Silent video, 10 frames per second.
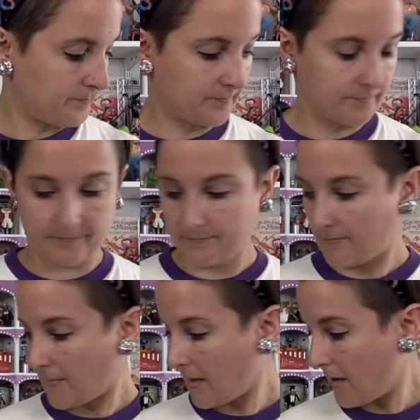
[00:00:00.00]

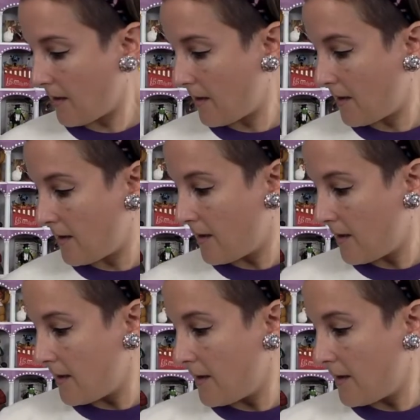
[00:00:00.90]
(no one is talking)